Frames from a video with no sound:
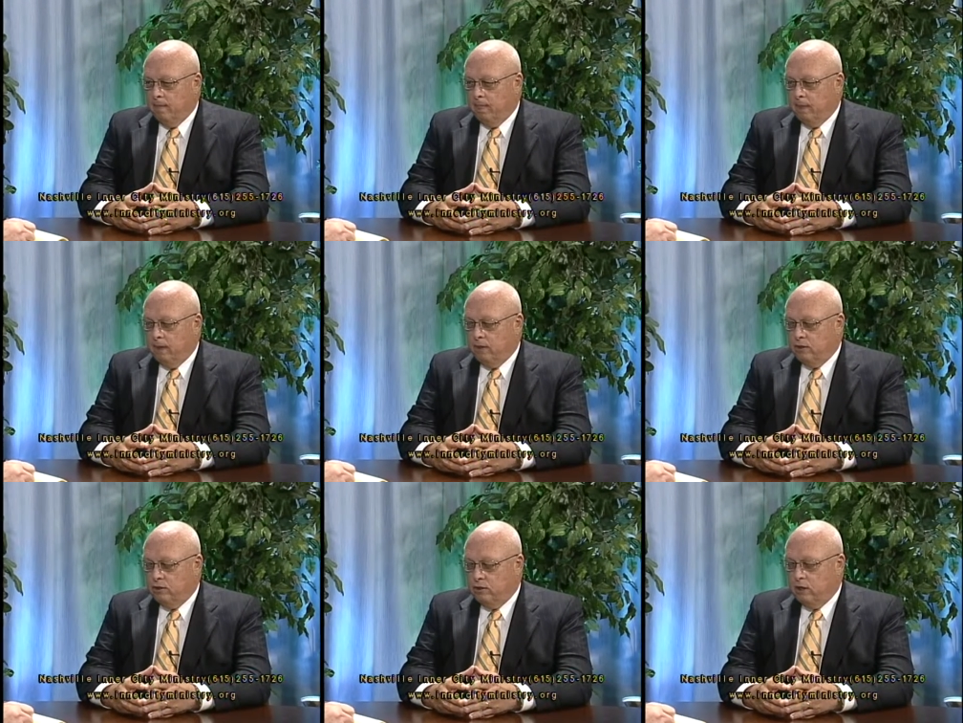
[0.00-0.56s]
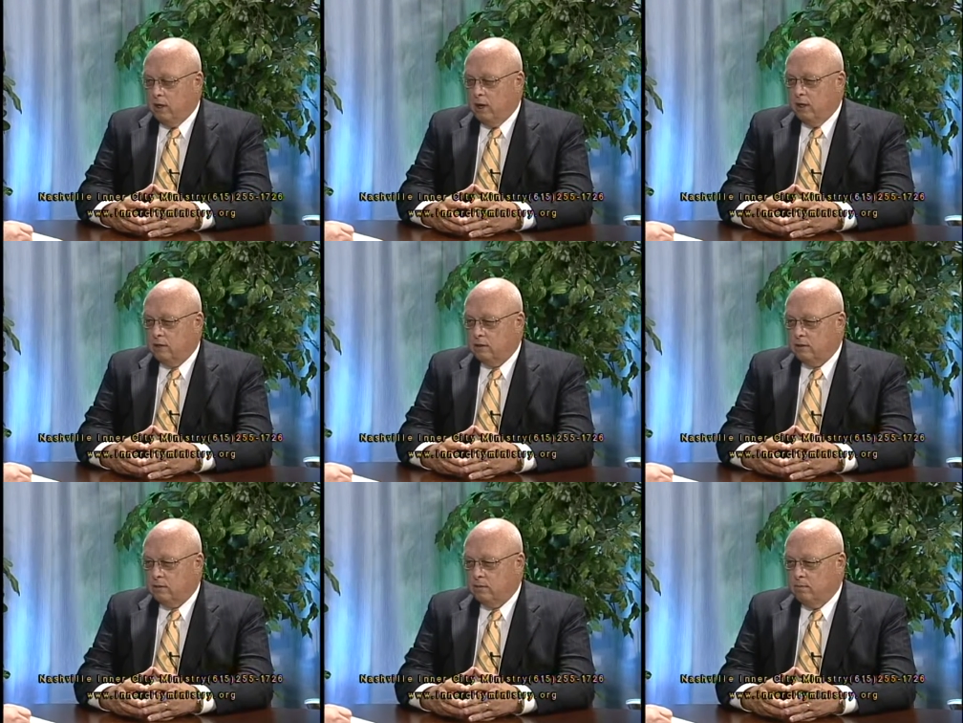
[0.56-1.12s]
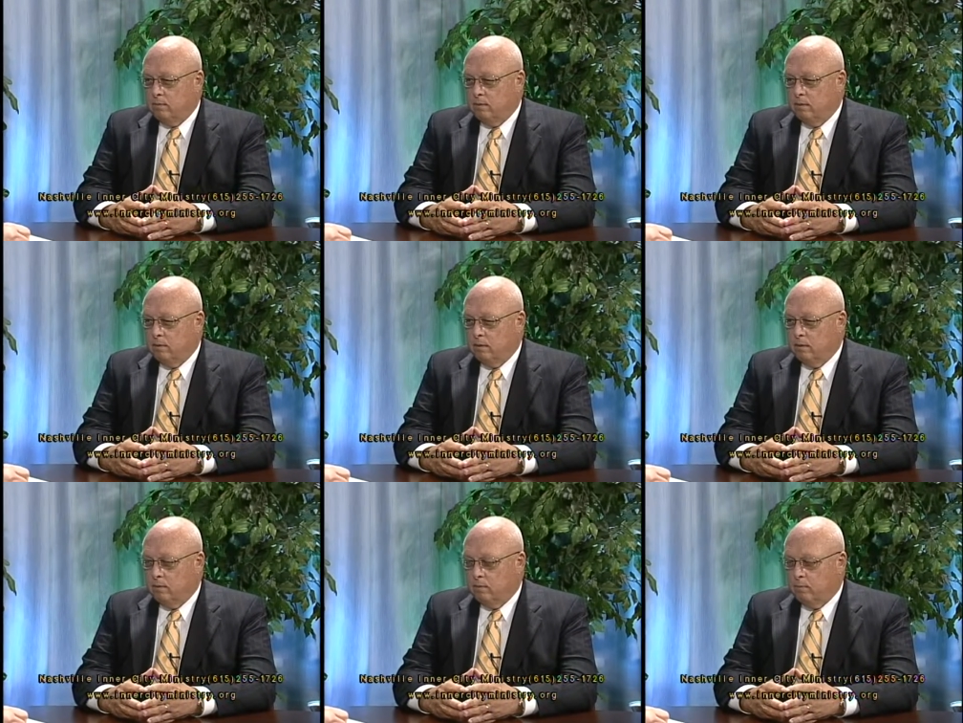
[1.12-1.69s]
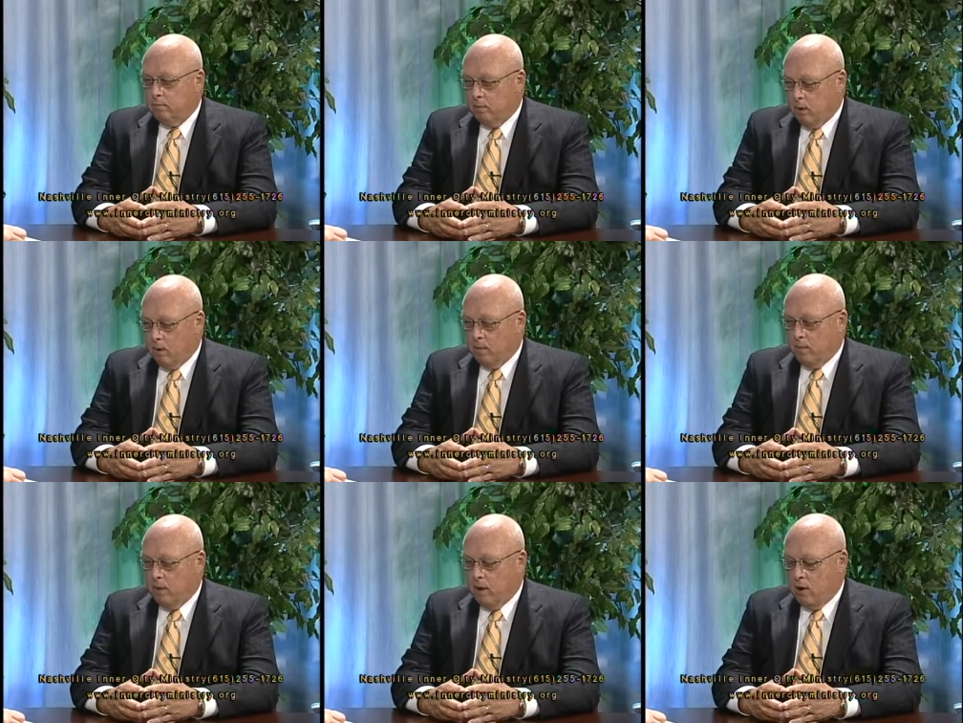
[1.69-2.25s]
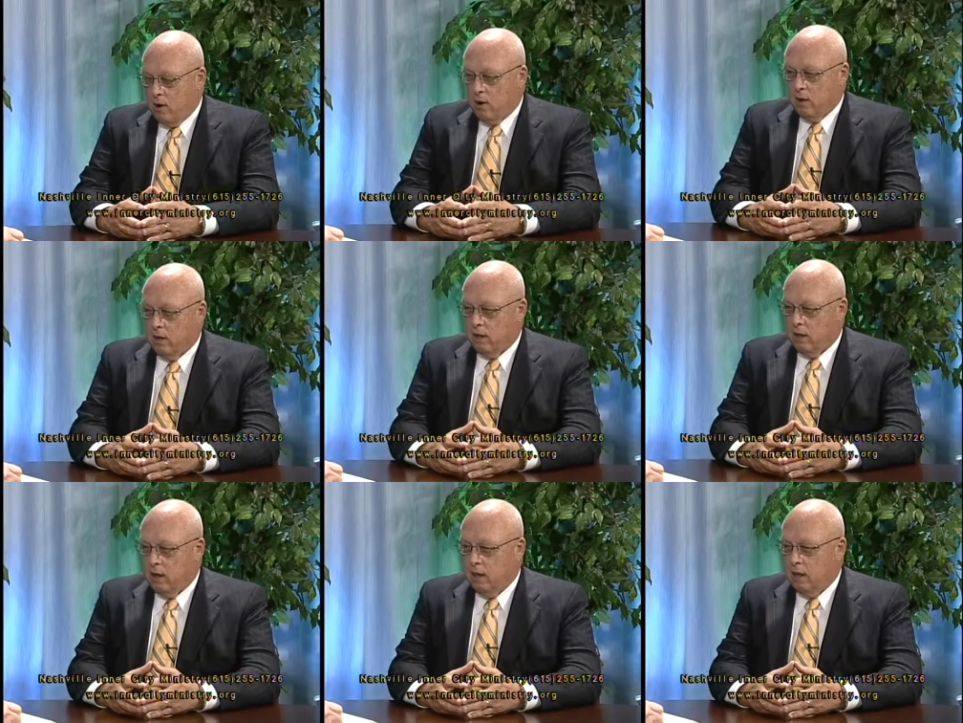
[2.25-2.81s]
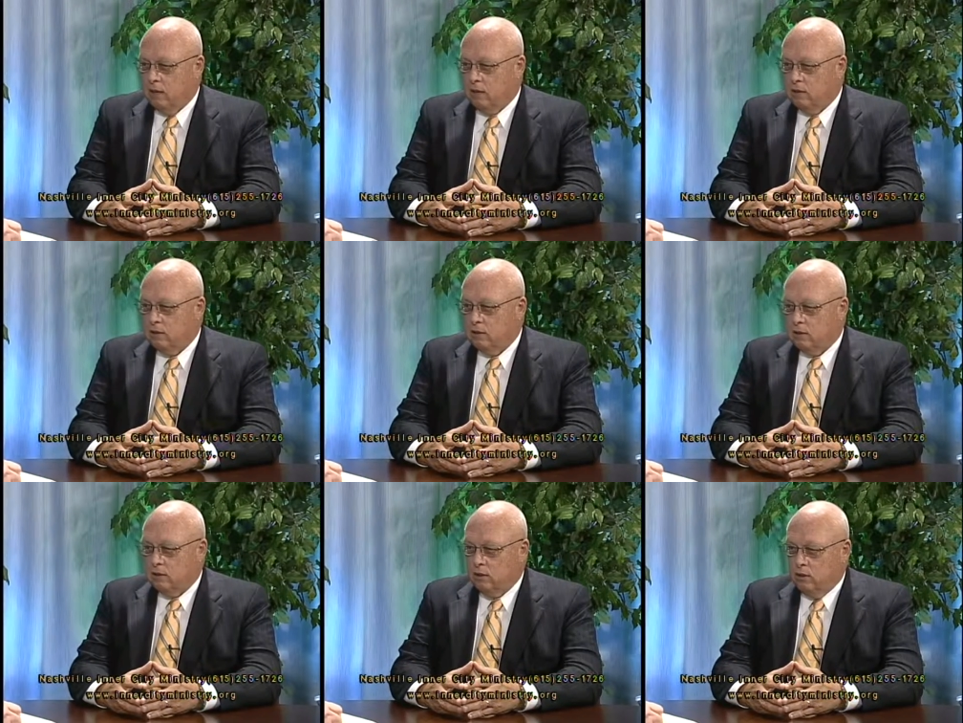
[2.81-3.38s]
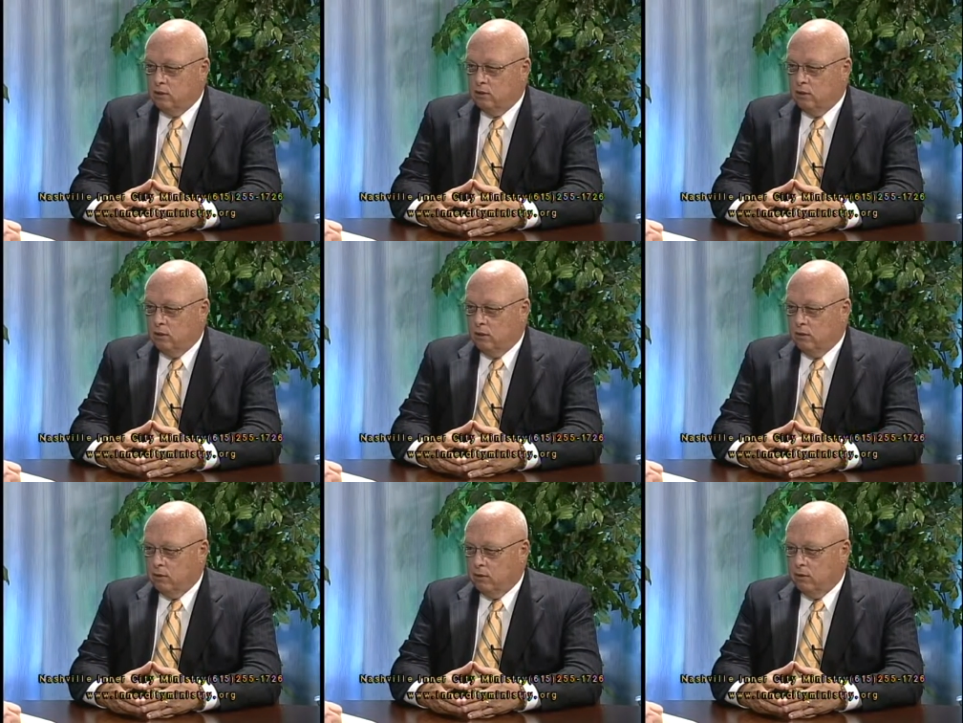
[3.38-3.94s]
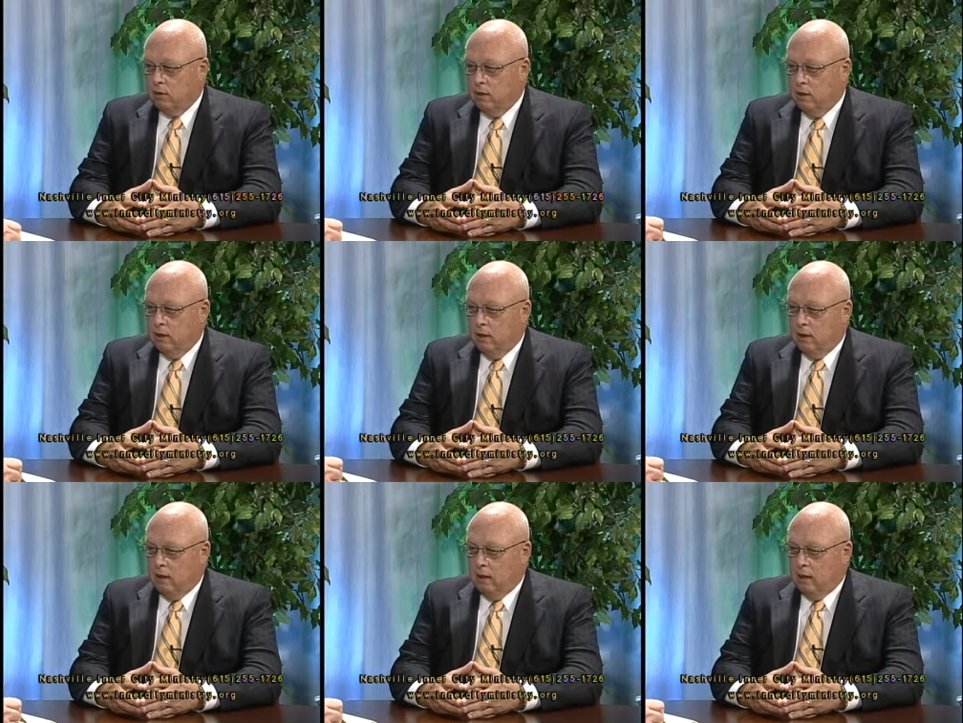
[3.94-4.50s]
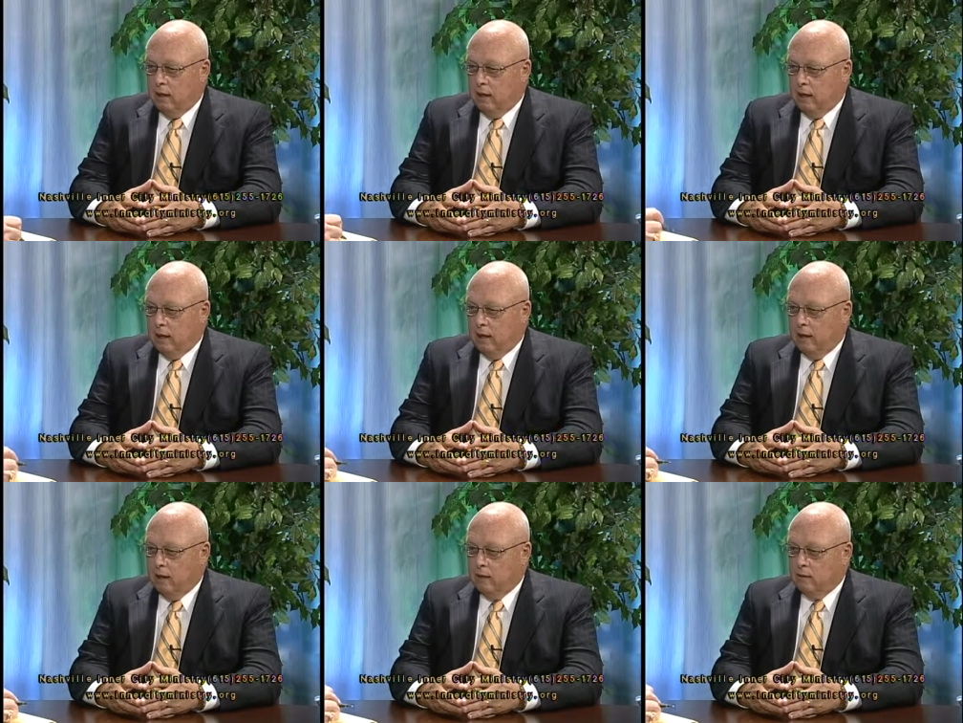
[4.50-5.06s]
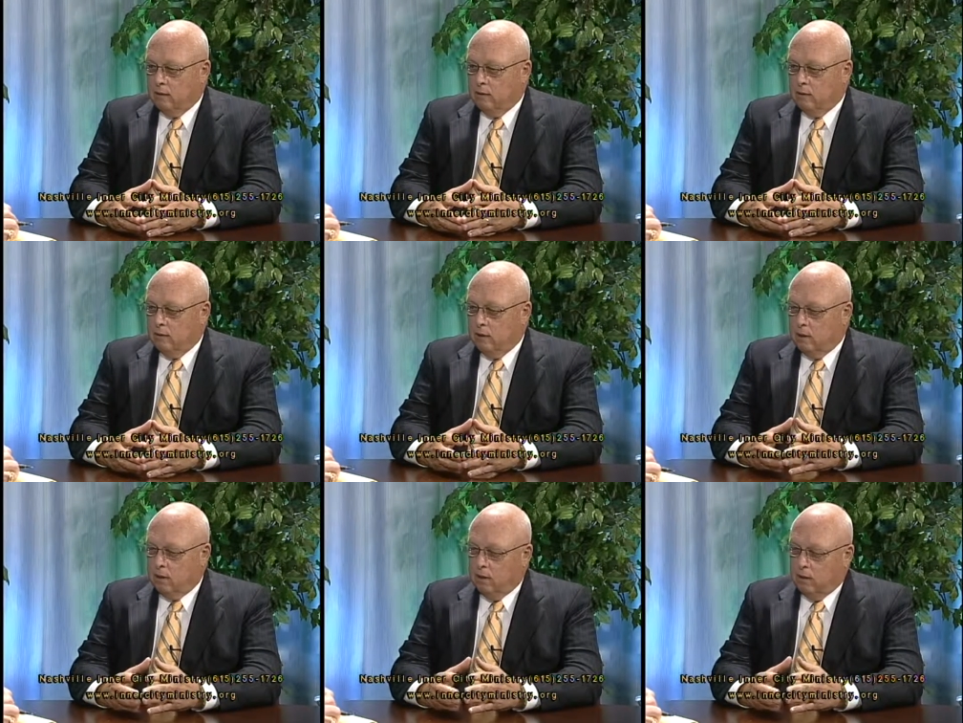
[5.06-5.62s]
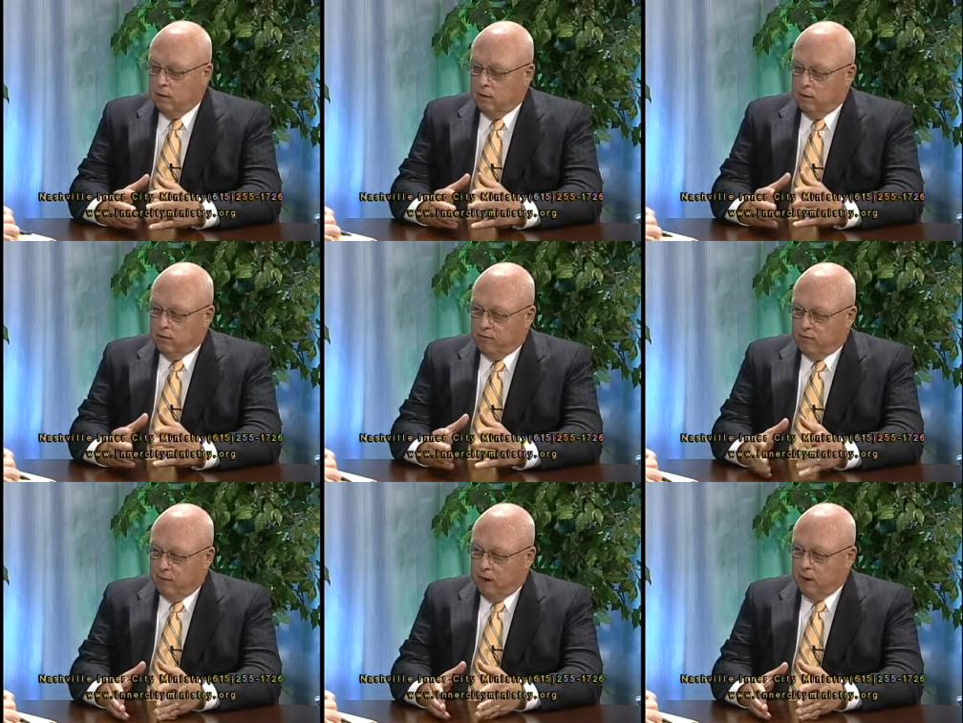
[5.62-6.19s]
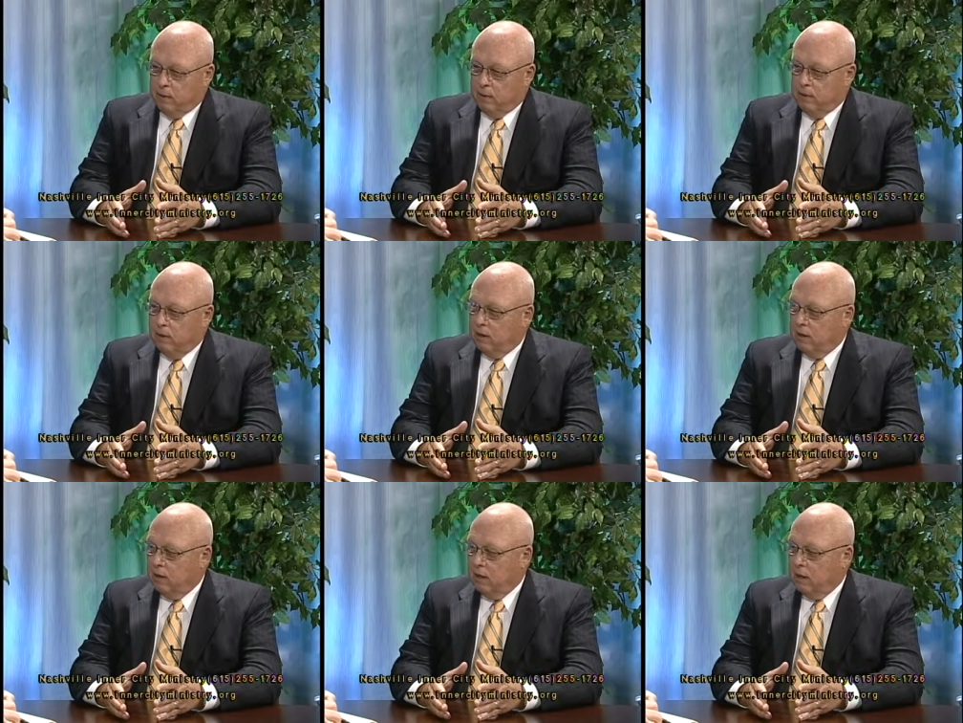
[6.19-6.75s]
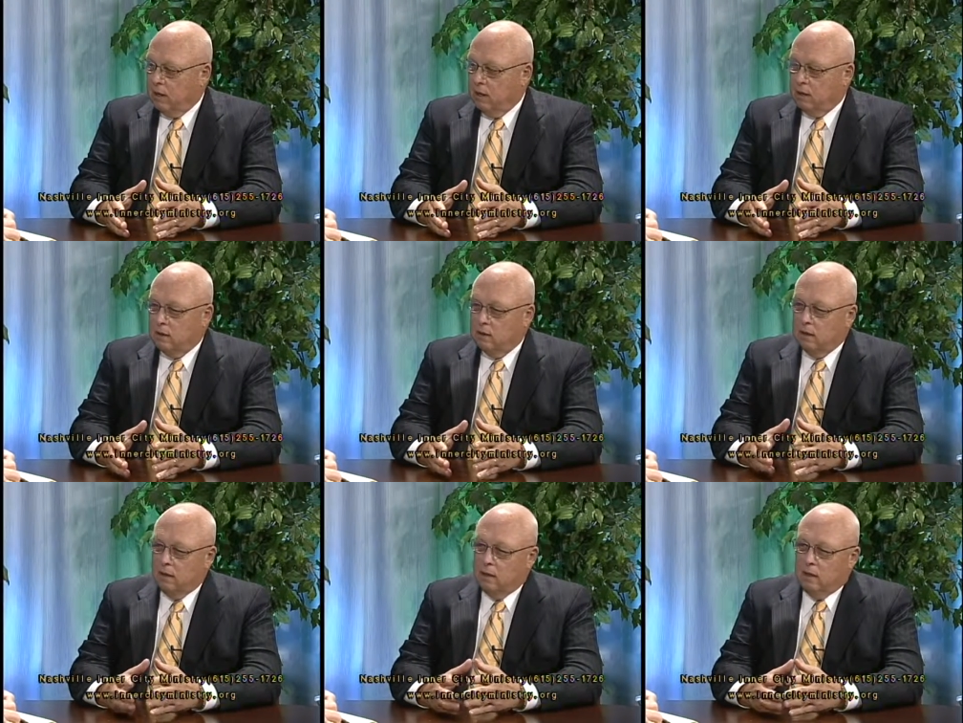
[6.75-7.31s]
it just broke my heart again to see children uh, in the environment they're in,